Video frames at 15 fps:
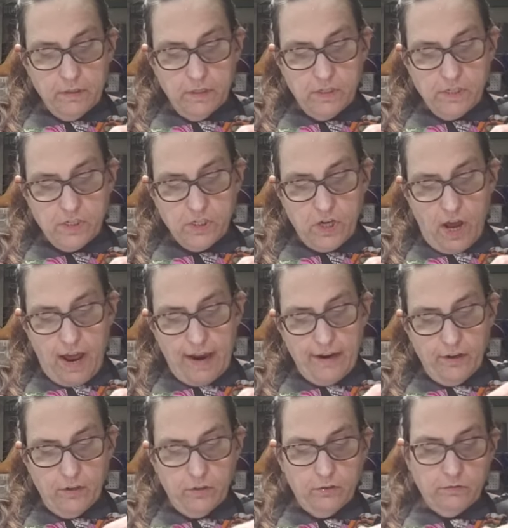
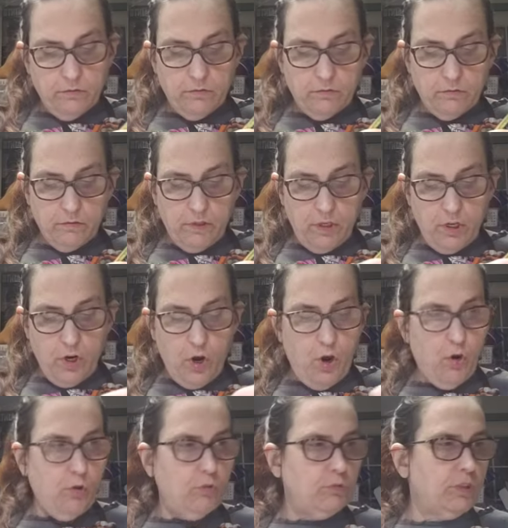style, you
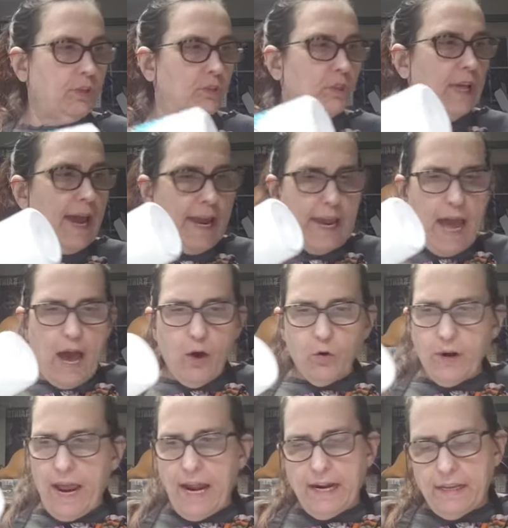know, the
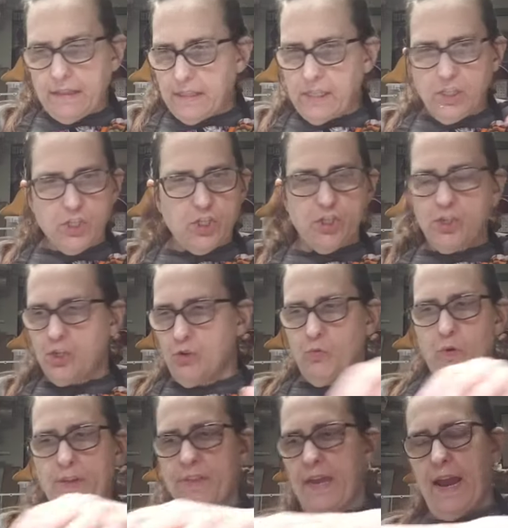layout, anything to do
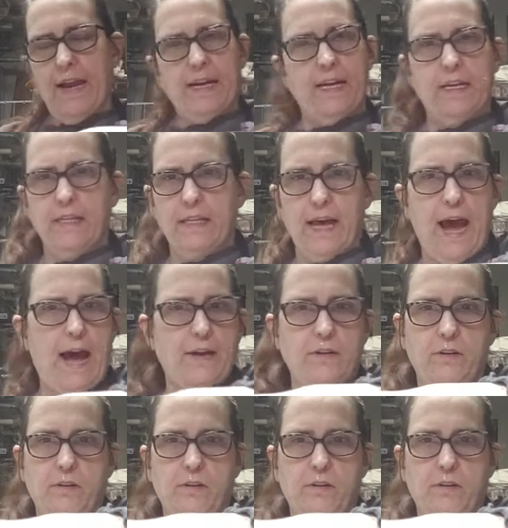with any of that,